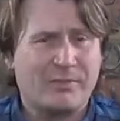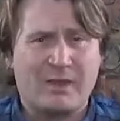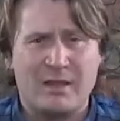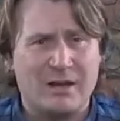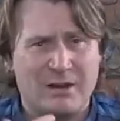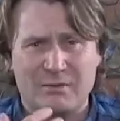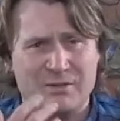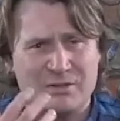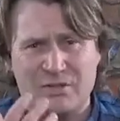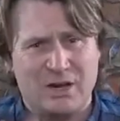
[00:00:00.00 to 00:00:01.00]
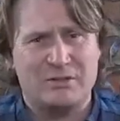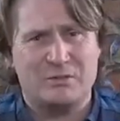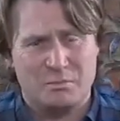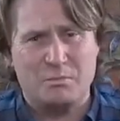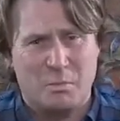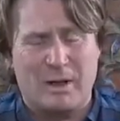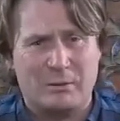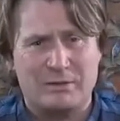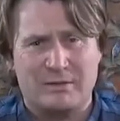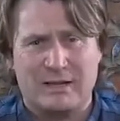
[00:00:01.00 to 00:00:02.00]
they don't just
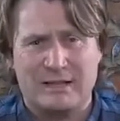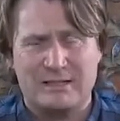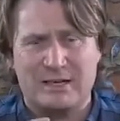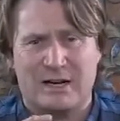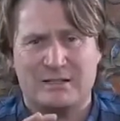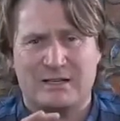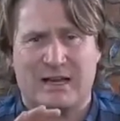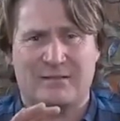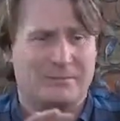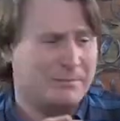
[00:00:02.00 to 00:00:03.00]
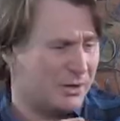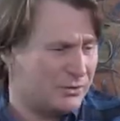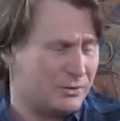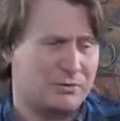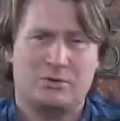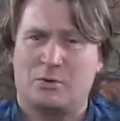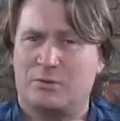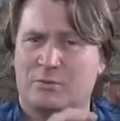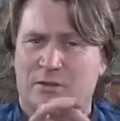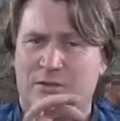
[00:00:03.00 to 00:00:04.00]
wilt, they start to have marginal
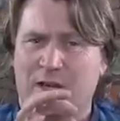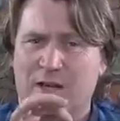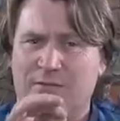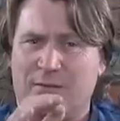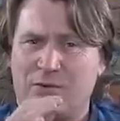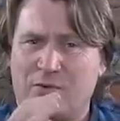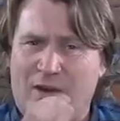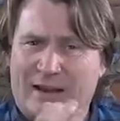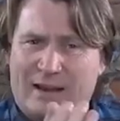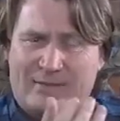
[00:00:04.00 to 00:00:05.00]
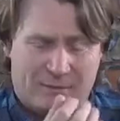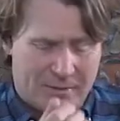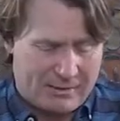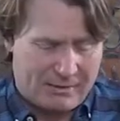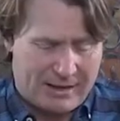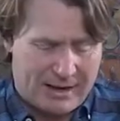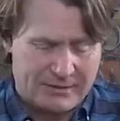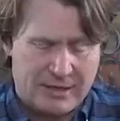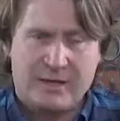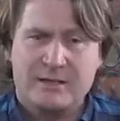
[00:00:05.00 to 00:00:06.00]
scorch, which is very dry leaf around the
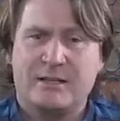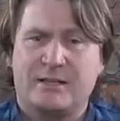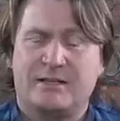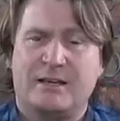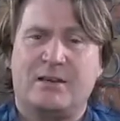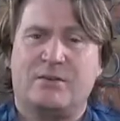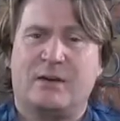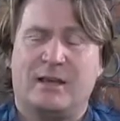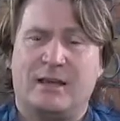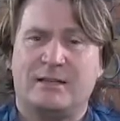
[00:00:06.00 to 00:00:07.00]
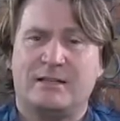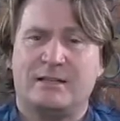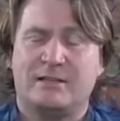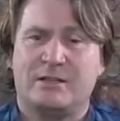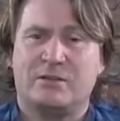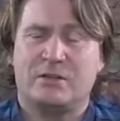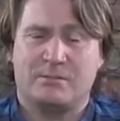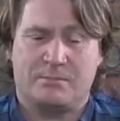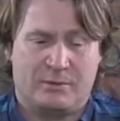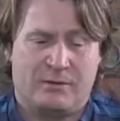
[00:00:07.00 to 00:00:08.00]
edge. So the secret is to
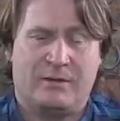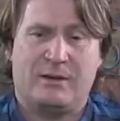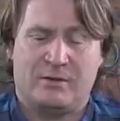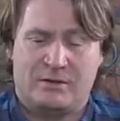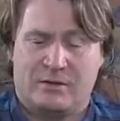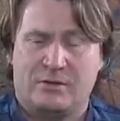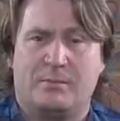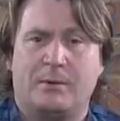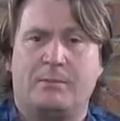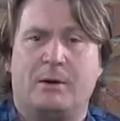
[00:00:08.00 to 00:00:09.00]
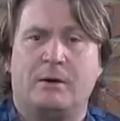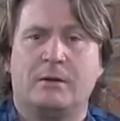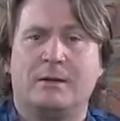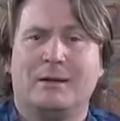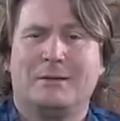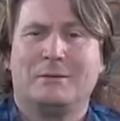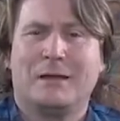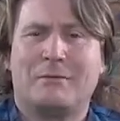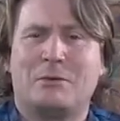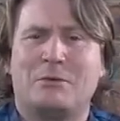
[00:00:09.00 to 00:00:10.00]
just put your finger into the top of the pot,
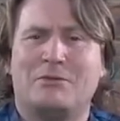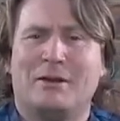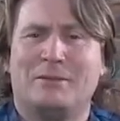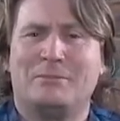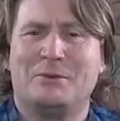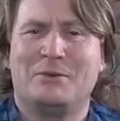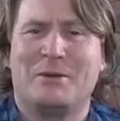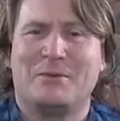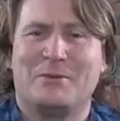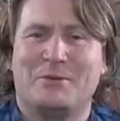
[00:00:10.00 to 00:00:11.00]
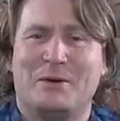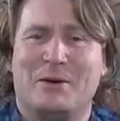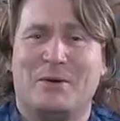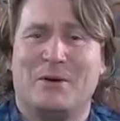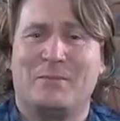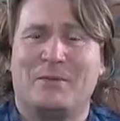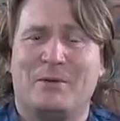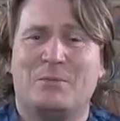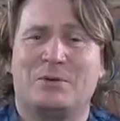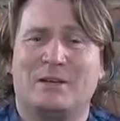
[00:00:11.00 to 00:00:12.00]
have a good feel. You'll know whether it's wet or not,
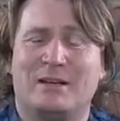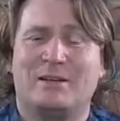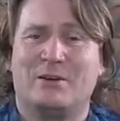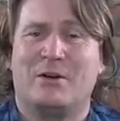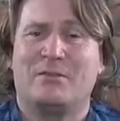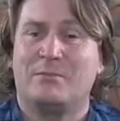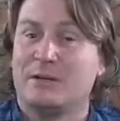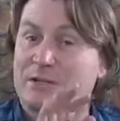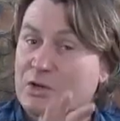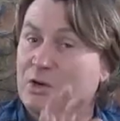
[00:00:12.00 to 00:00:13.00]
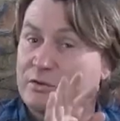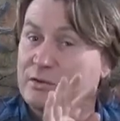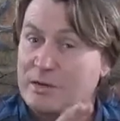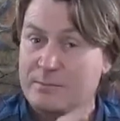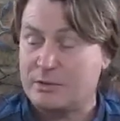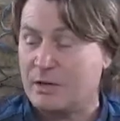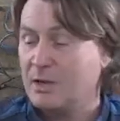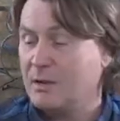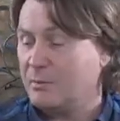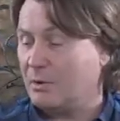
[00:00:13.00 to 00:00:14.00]
and water little and often, but it's the constant temperature.
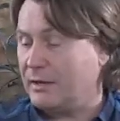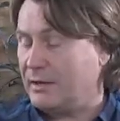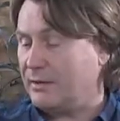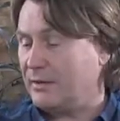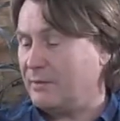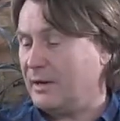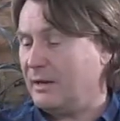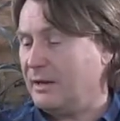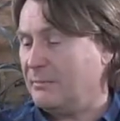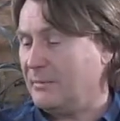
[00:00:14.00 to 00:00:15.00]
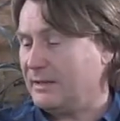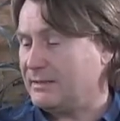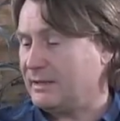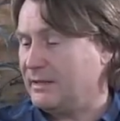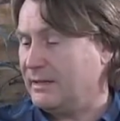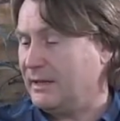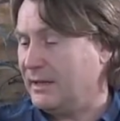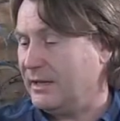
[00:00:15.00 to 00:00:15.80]
Pauline, that really makes the